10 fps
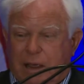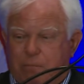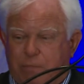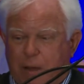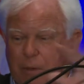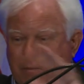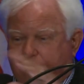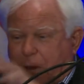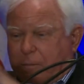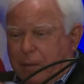and bam, bam,
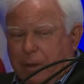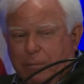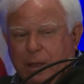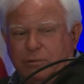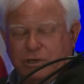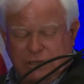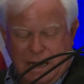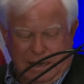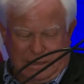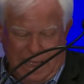bam, bam, bam, bam, bam, just
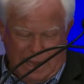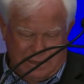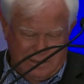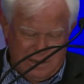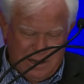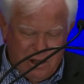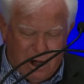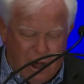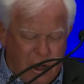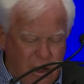like that.
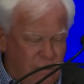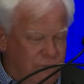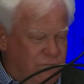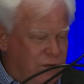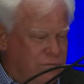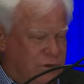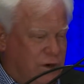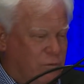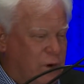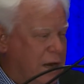All
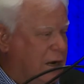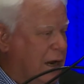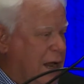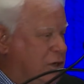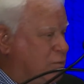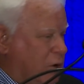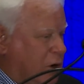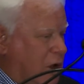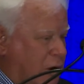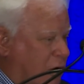50 red lights went
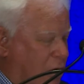on